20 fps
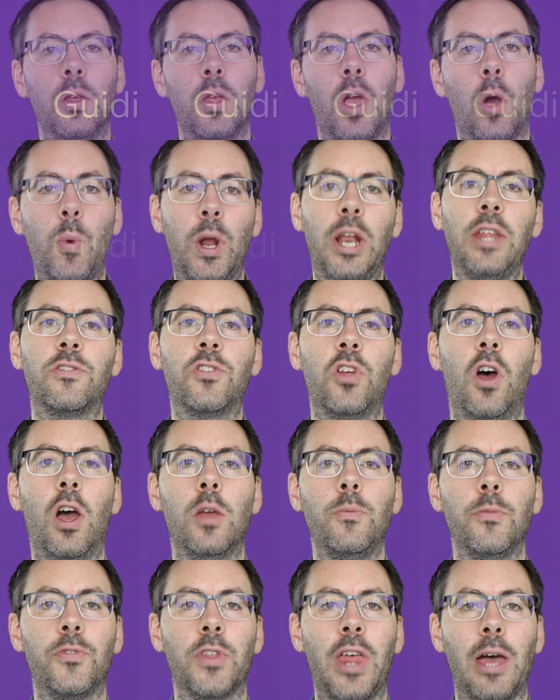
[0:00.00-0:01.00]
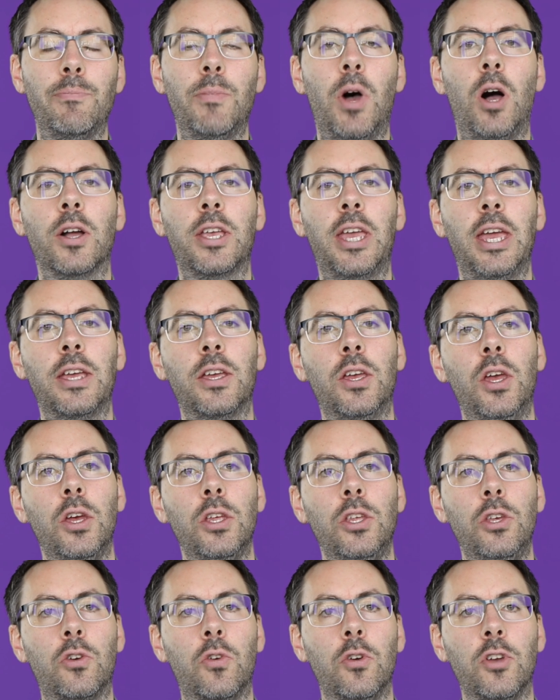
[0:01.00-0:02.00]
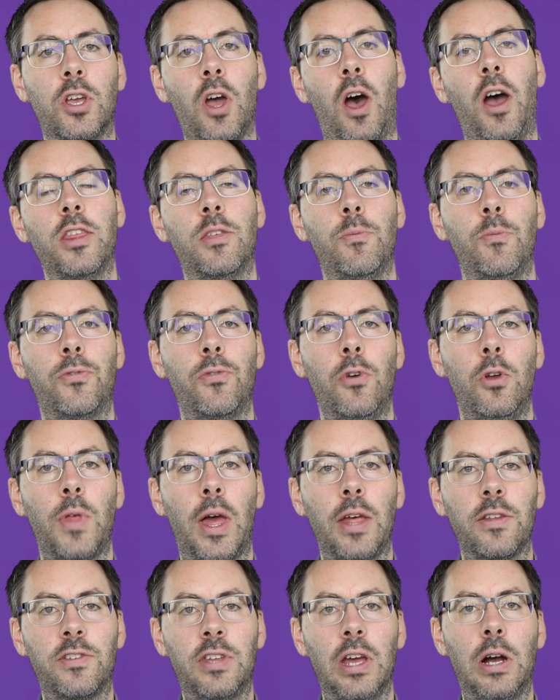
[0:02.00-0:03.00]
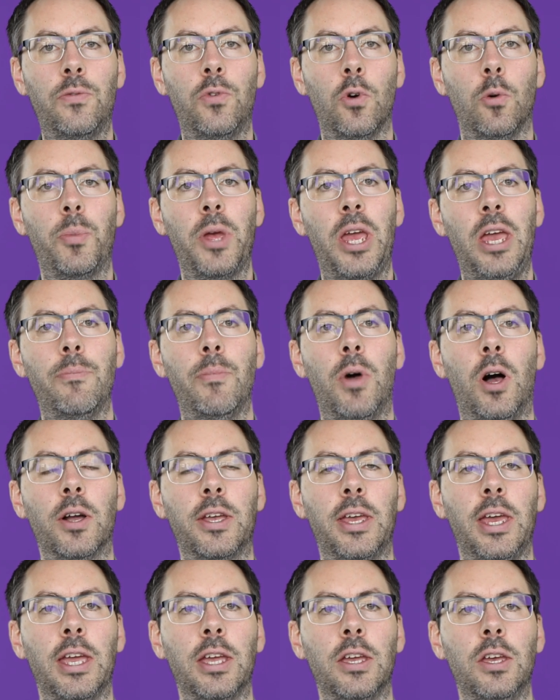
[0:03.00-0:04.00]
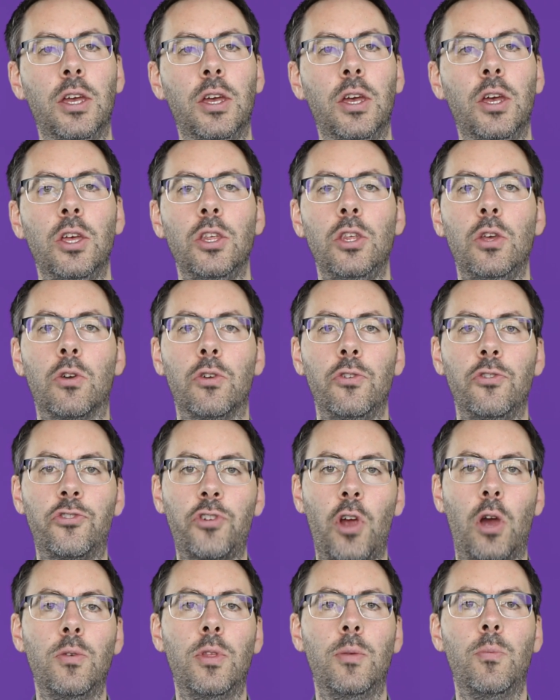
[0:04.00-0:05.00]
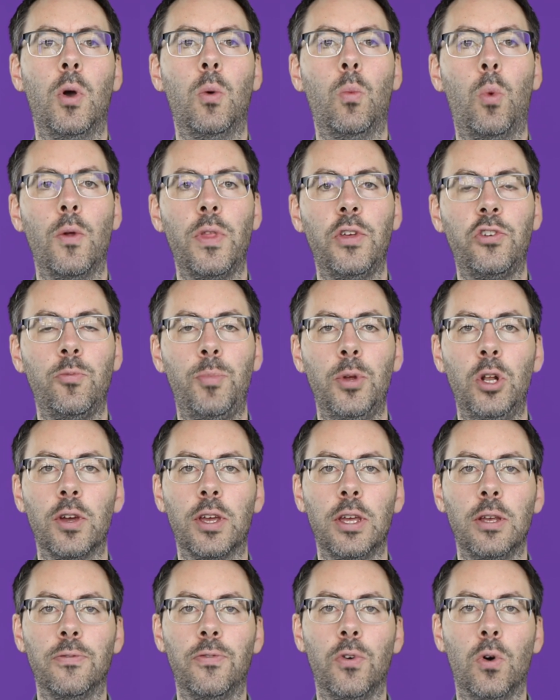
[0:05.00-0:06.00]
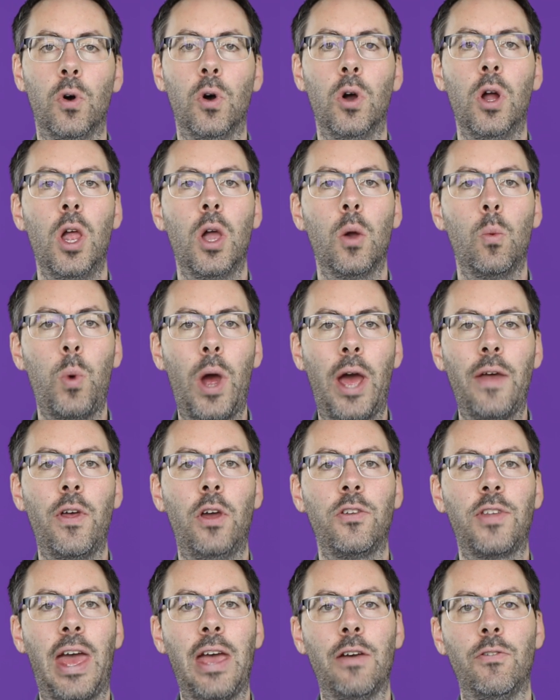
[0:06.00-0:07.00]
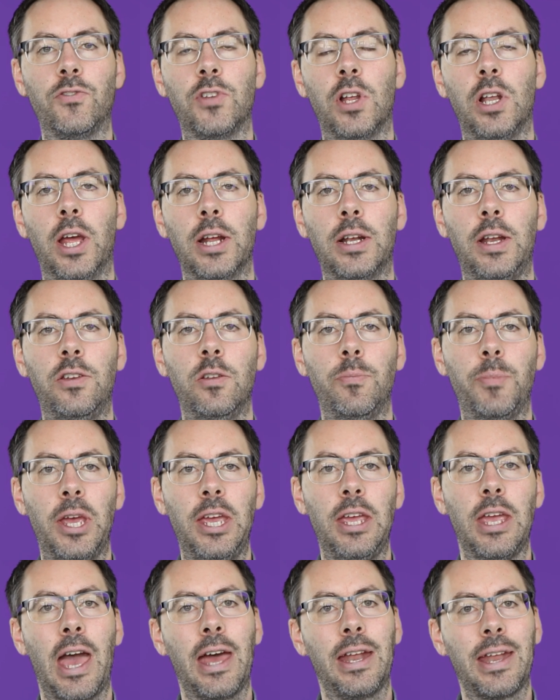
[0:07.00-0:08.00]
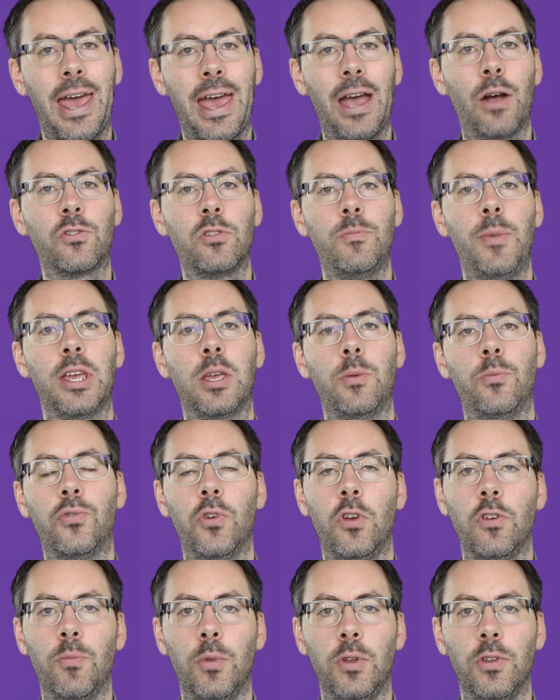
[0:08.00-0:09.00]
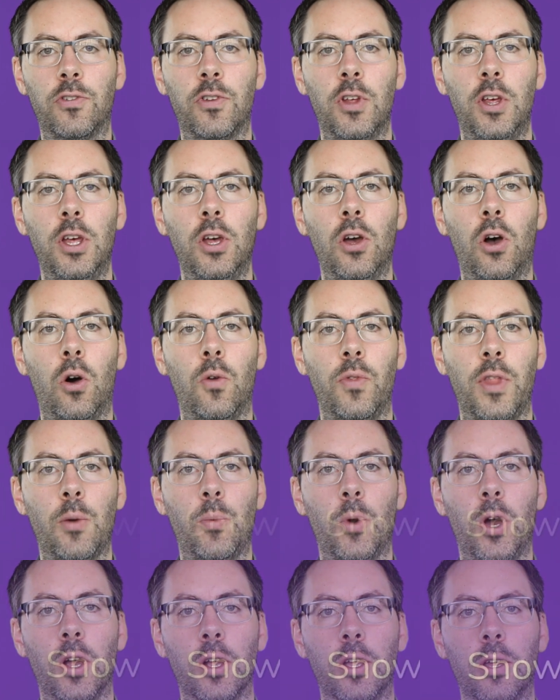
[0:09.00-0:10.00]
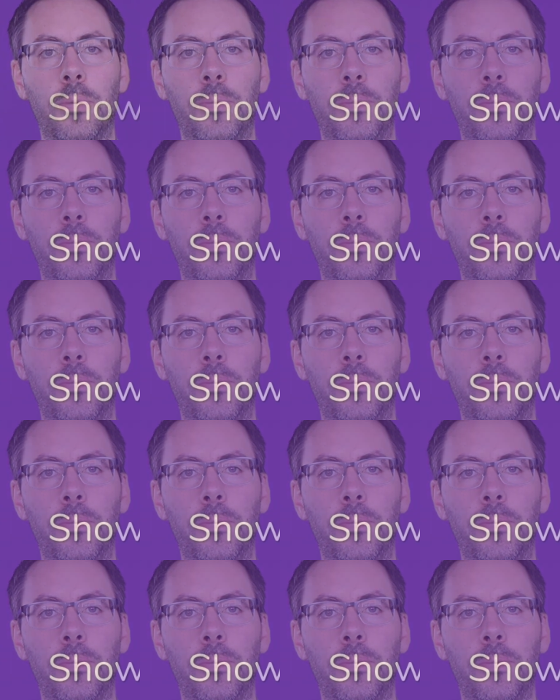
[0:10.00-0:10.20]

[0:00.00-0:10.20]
And when it's time for that marking, you can guide them through that self or peer marking. You can show them what they should be looking for, where those errors are likely to be, and how to make improvements on their work.